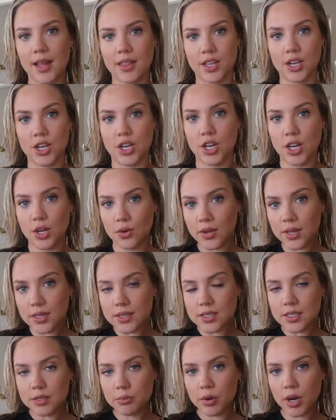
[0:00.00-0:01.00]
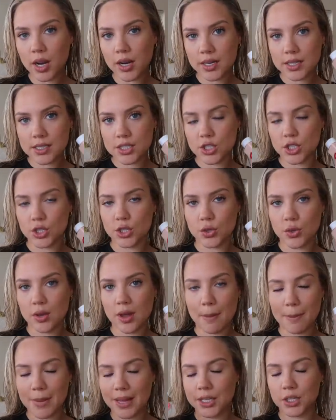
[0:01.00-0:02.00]
And the newest product to
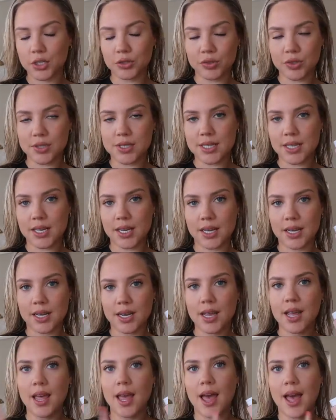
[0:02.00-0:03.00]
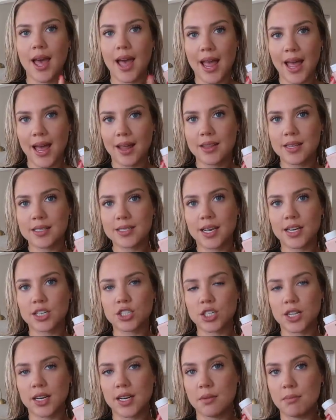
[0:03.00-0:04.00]
my little routine, I had this
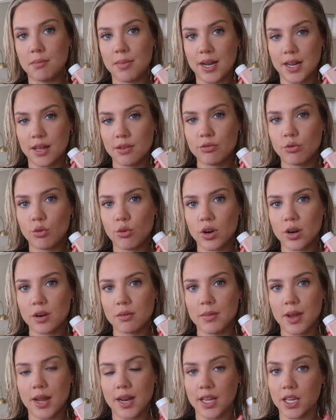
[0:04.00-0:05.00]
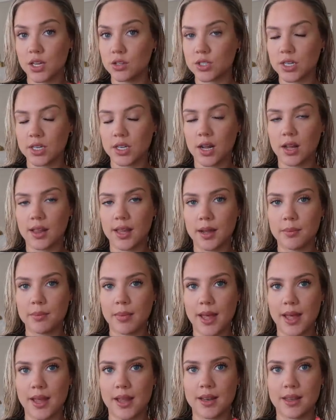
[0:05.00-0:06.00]
actually in a mini form and I used it all up
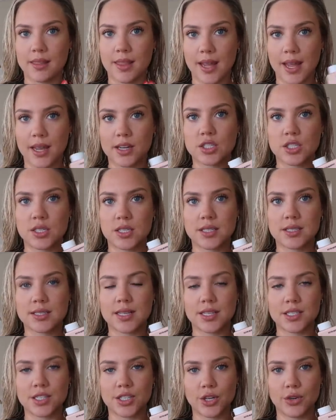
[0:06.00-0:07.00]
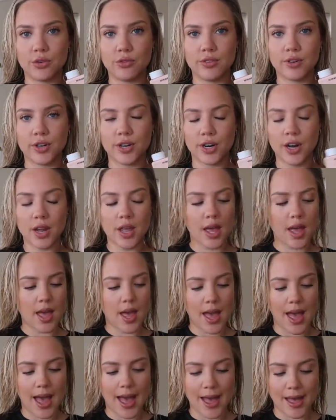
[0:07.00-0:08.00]
and they actually just sent it over
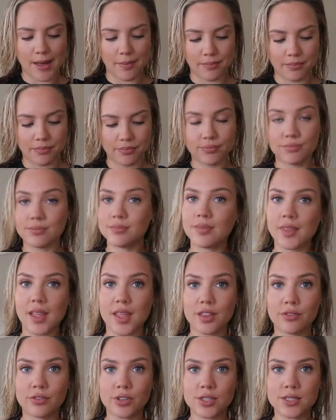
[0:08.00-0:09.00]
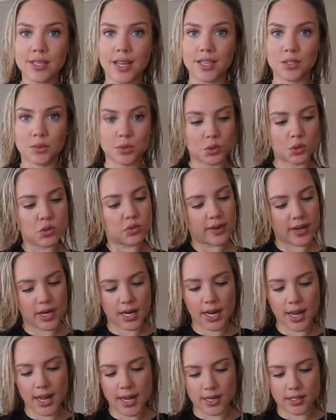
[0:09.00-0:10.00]
in the full size, which was very
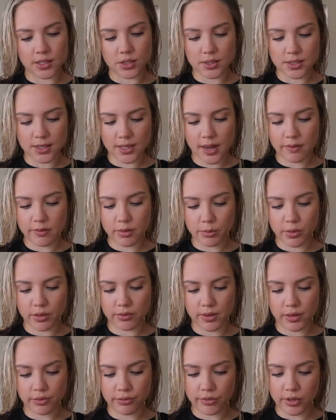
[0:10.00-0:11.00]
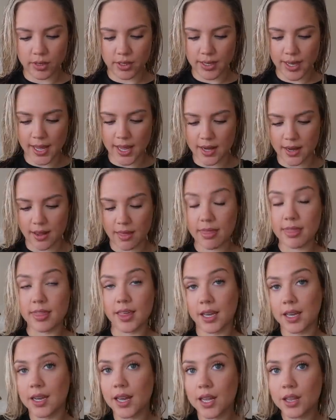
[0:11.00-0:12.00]
kind. So it's the Kevin Murphy Full Again
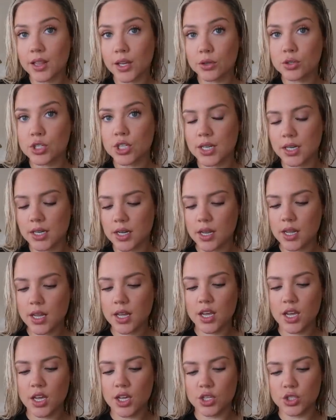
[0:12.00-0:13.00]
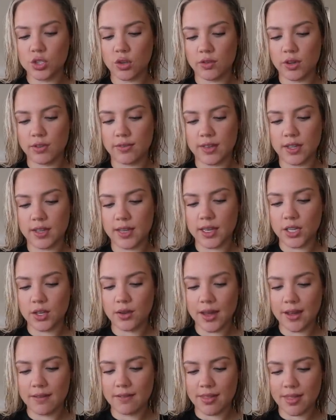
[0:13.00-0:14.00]
Thickening Lotion. So if you feel like you
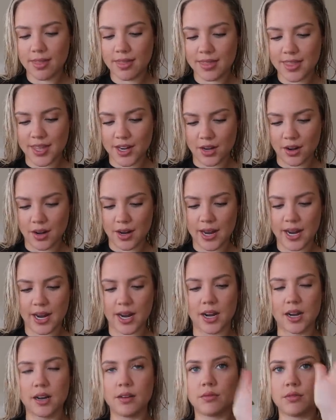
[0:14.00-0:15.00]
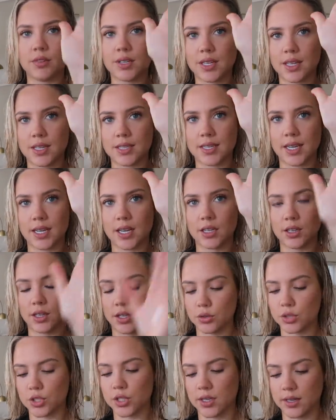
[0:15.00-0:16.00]
have thinner hair, really is like a
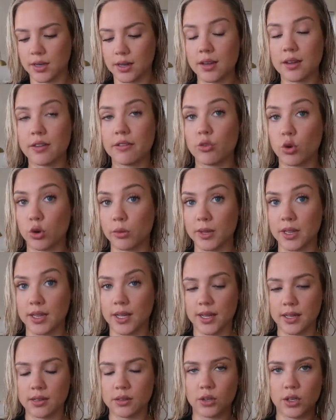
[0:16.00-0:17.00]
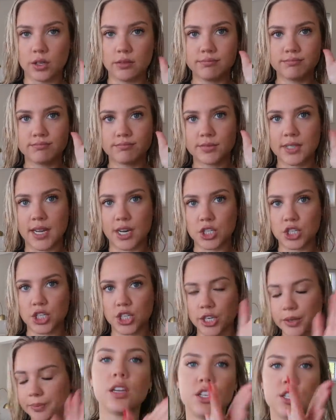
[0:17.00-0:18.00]
lotion formula or
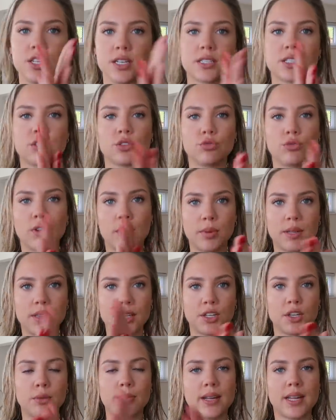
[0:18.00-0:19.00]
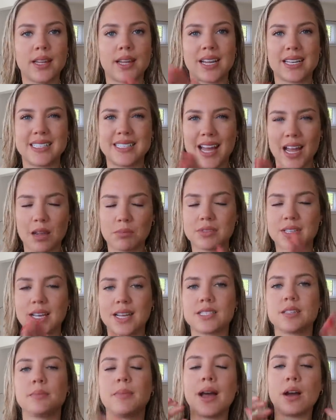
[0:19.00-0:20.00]
texture, you just rub a little bit, like a dime
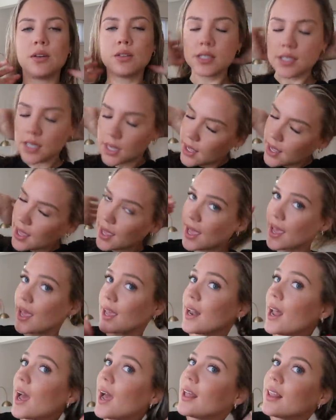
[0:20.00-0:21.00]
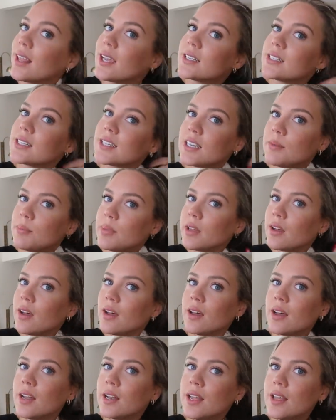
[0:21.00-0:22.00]
size amount. And I like to keep it
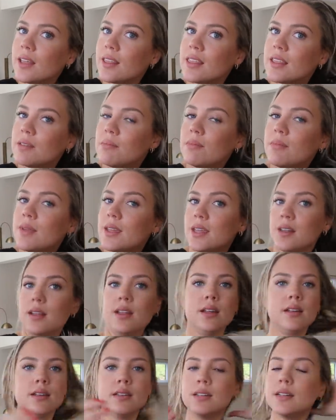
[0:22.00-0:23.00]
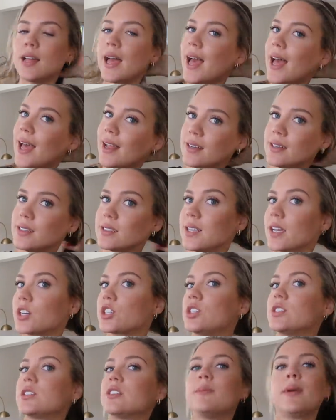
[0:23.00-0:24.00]
on the mid end
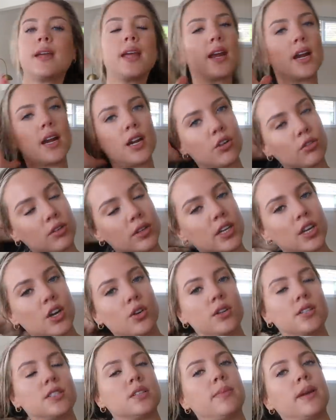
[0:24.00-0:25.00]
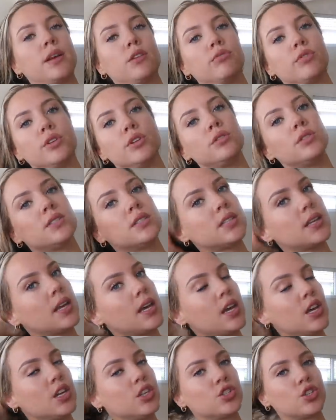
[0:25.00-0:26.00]
sections of my hair. I don't really go into my roots.
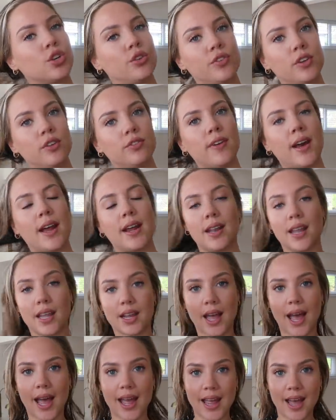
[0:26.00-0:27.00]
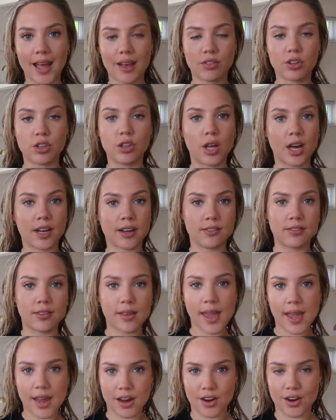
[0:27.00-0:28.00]
So if you find, like, I have a lot of
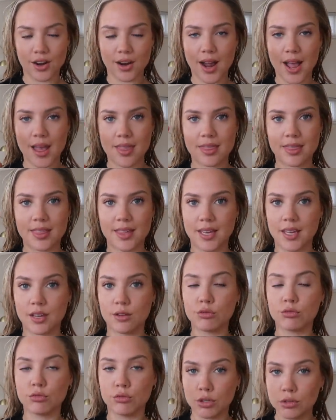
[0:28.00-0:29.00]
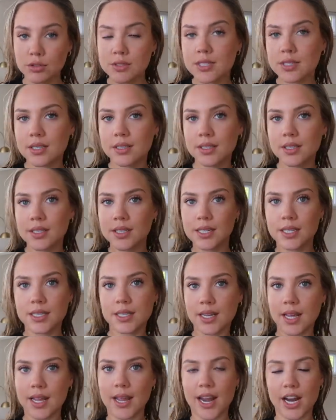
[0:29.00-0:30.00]
hair at the root
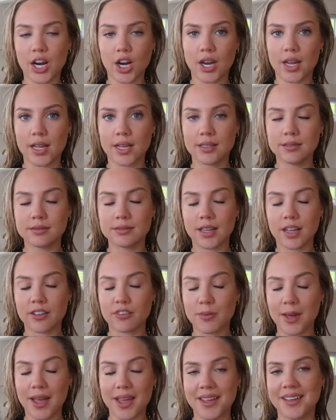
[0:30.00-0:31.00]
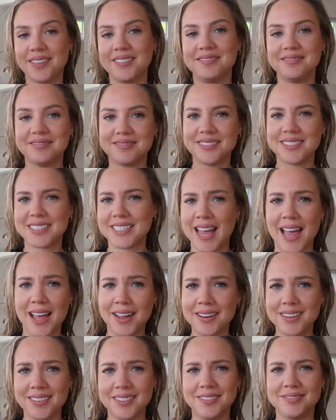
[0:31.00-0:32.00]
area of my
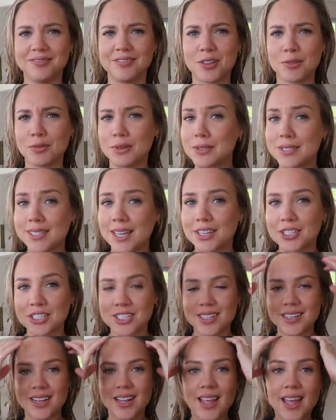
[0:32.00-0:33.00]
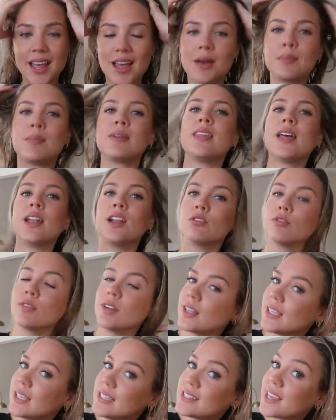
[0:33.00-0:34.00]
head, the root section, but then it
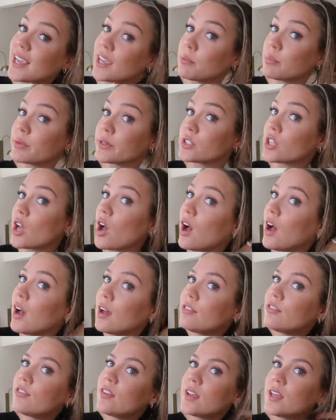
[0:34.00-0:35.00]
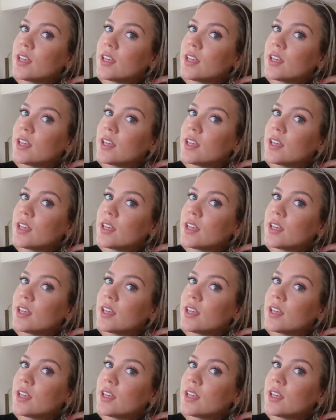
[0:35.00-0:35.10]
really tapers off.